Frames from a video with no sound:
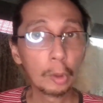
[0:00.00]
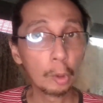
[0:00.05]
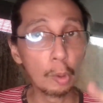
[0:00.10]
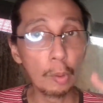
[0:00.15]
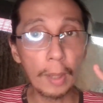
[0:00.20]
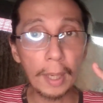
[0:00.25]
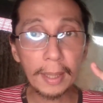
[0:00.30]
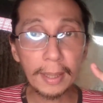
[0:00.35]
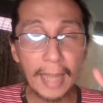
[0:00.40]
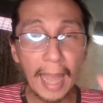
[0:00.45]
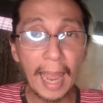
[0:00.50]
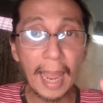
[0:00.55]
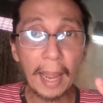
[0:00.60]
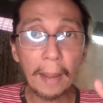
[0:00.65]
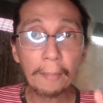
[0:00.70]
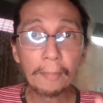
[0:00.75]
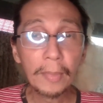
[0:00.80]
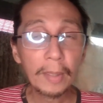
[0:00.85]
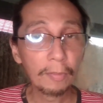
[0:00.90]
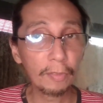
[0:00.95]
Kung hindi,
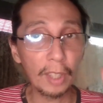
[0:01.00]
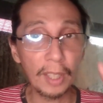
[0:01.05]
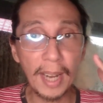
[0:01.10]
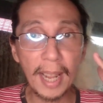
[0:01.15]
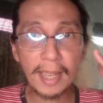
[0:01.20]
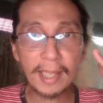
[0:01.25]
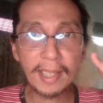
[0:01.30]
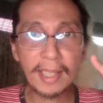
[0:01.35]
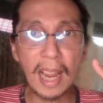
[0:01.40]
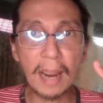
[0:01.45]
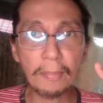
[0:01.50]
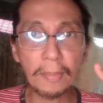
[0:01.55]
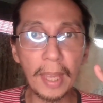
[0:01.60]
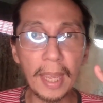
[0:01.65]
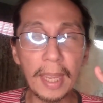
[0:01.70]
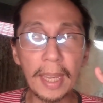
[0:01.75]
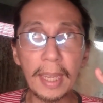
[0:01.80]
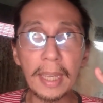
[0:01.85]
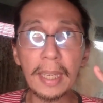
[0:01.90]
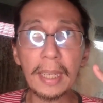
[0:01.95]
the next time
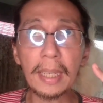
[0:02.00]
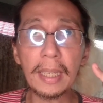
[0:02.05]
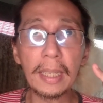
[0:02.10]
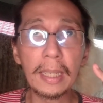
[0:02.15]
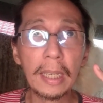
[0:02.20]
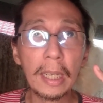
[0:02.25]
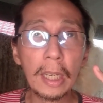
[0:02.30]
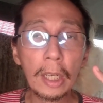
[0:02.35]
they